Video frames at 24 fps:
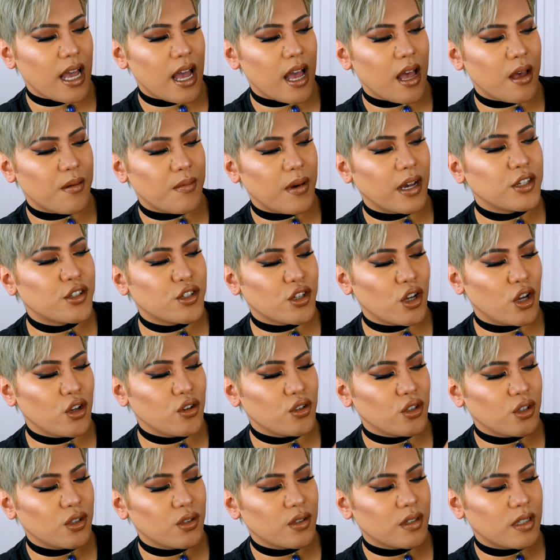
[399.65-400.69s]
I
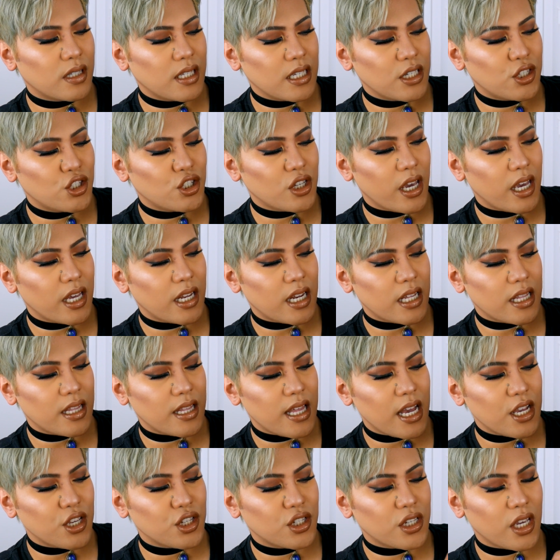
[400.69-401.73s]
don't use this shade and
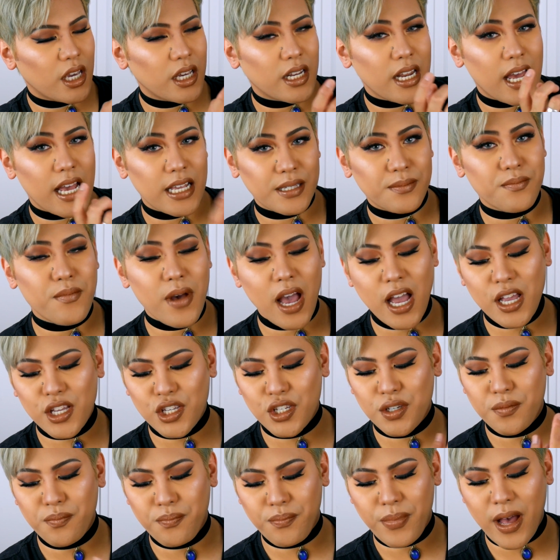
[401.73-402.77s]
that shade as
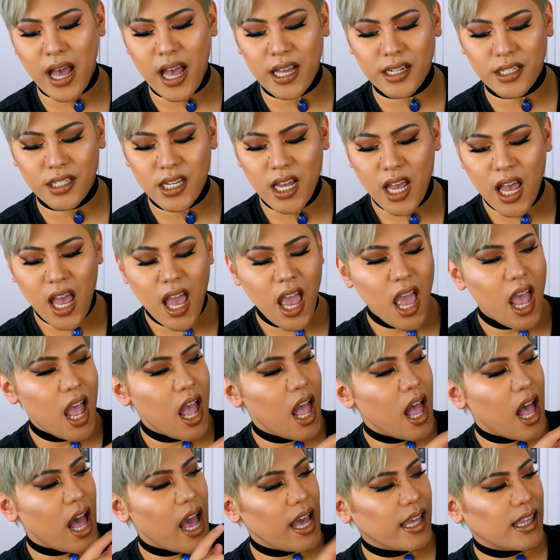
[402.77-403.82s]
much, but
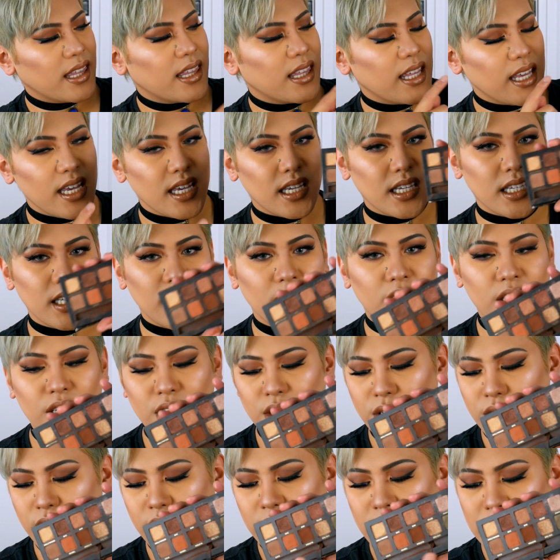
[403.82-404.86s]
I think, you
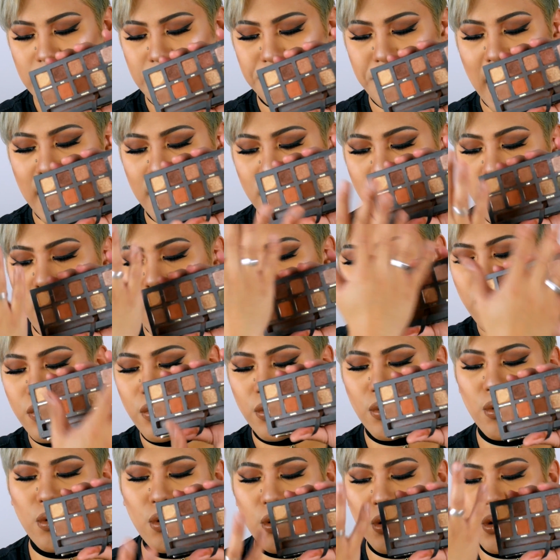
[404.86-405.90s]
know, this palette
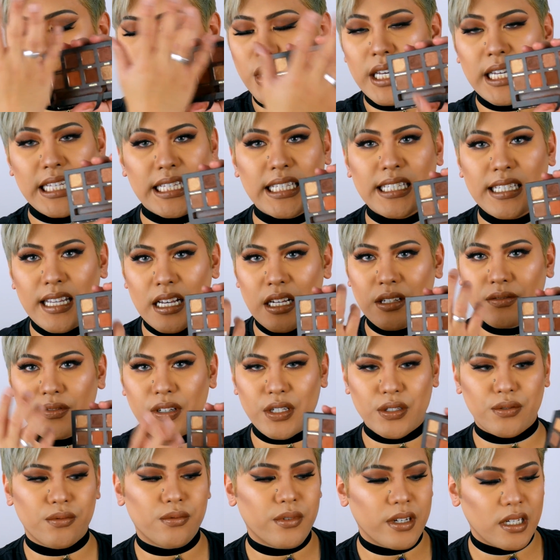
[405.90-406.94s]
overall itself
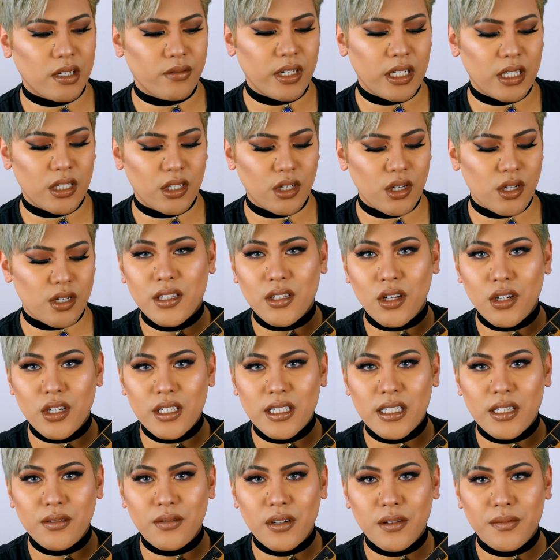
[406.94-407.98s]
is really, really good. It's
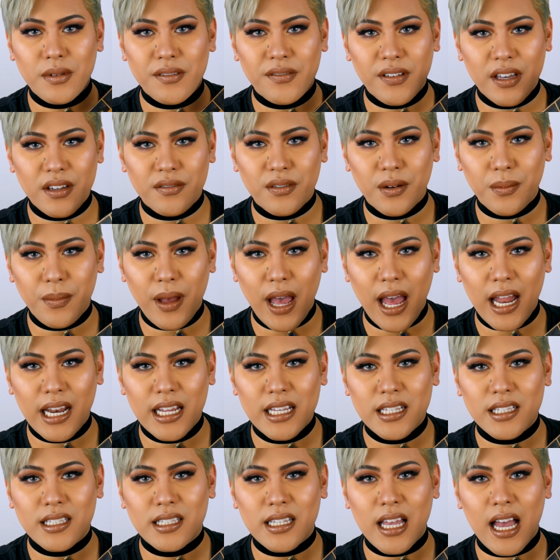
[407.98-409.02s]
honestly one of my favorite
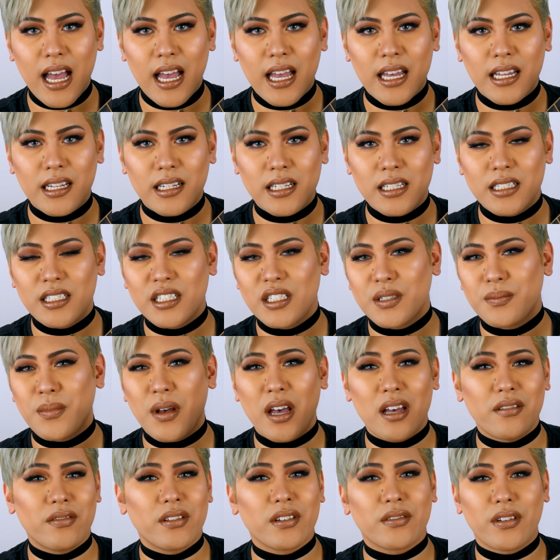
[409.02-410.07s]
palettes, and it's just
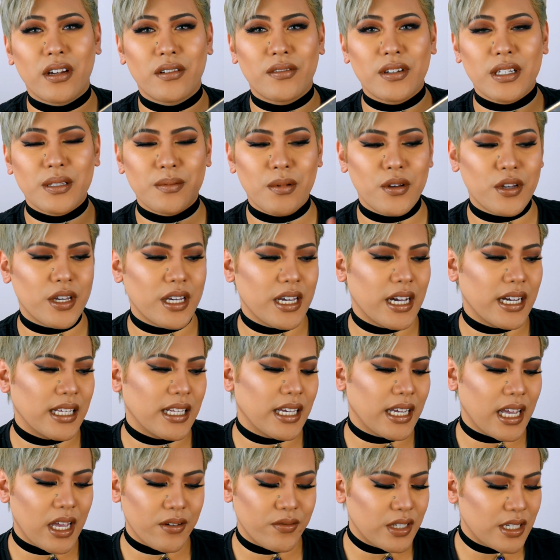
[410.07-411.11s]
perfect for every smoky eye.
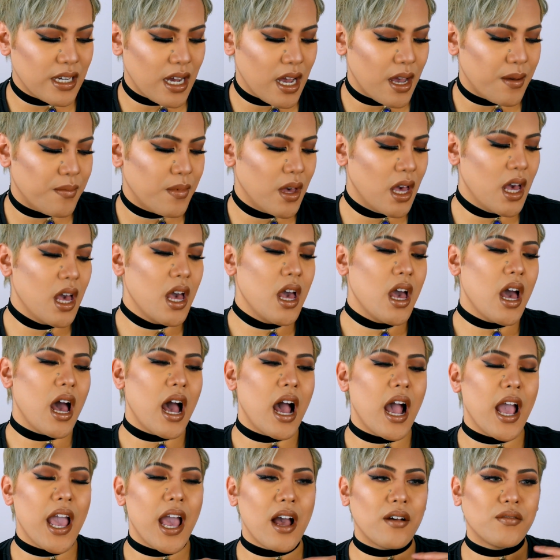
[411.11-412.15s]
Like every time
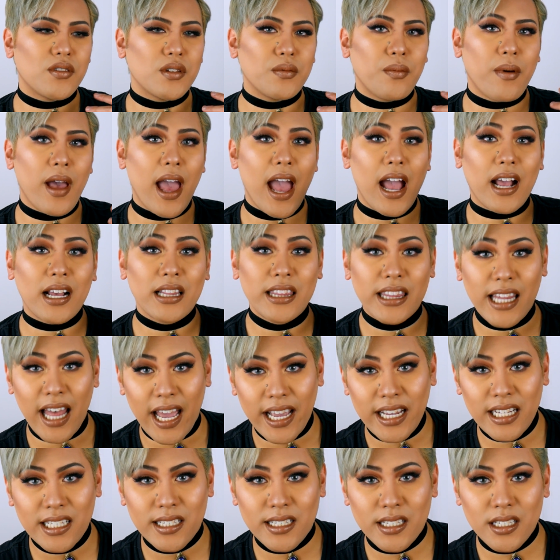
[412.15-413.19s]
I have to pack
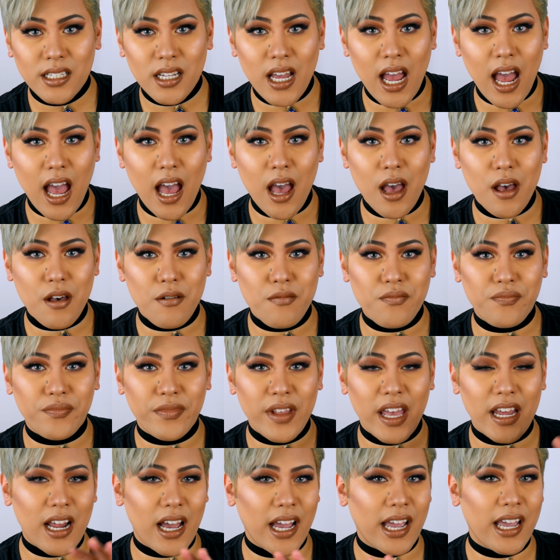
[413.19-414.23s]
light
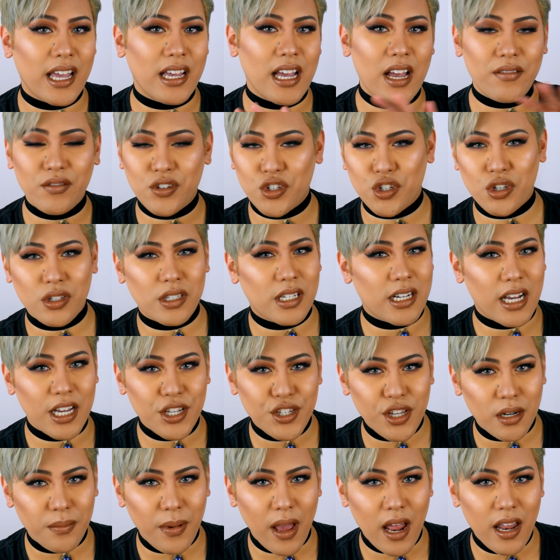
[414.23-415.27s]
and I have to choose an
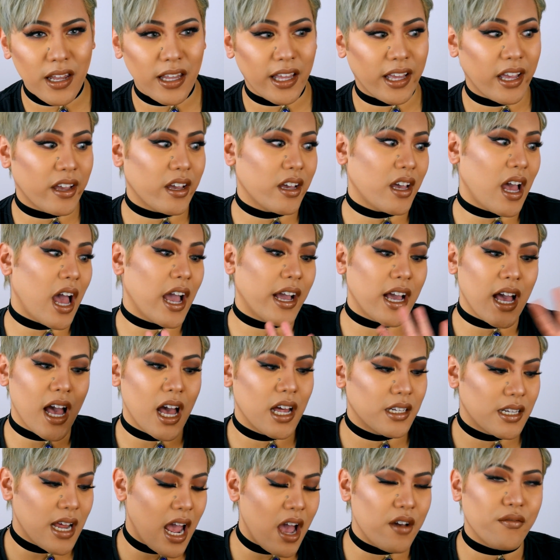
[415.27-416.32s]
eyeshadow palette, like I
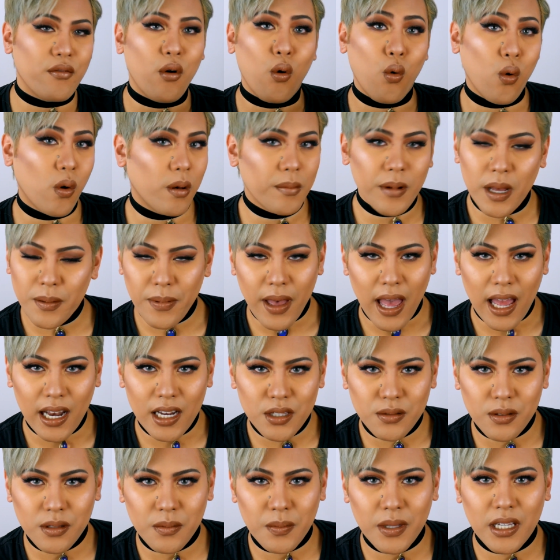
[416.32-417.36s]
can't have all my
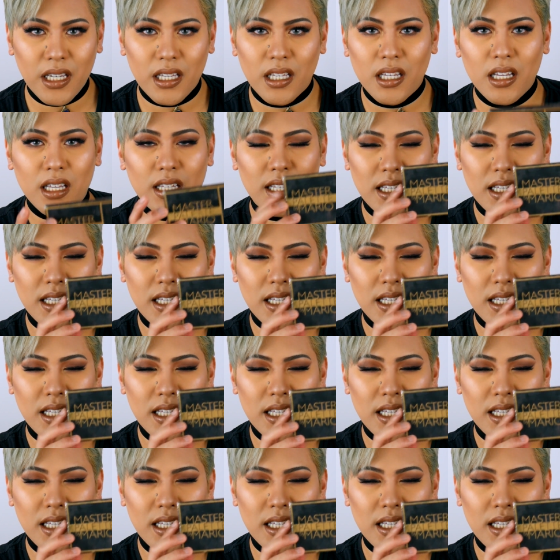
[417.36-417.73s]
palettes with me.